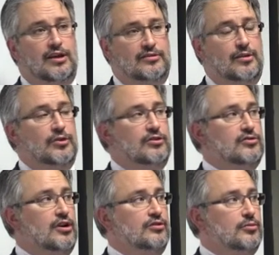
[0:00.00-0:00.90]
some of the
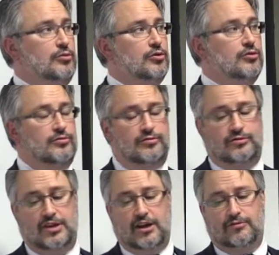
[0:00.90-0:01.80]
drugs
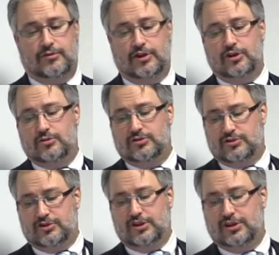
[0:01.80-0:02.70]
approved now for use,
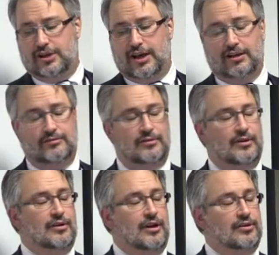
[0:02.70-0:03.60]
she had
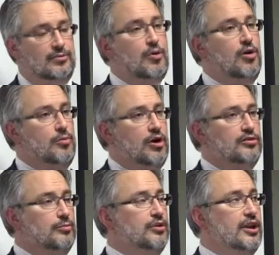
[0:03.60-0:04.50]
a small
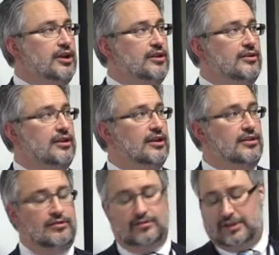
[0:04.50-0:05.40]
part to play
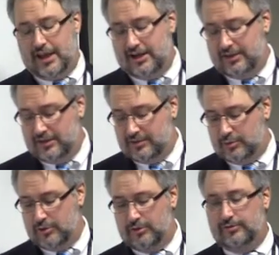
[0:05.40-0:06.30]
in getting these
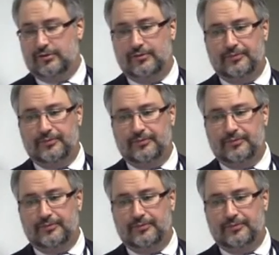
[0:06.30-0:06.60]
approved.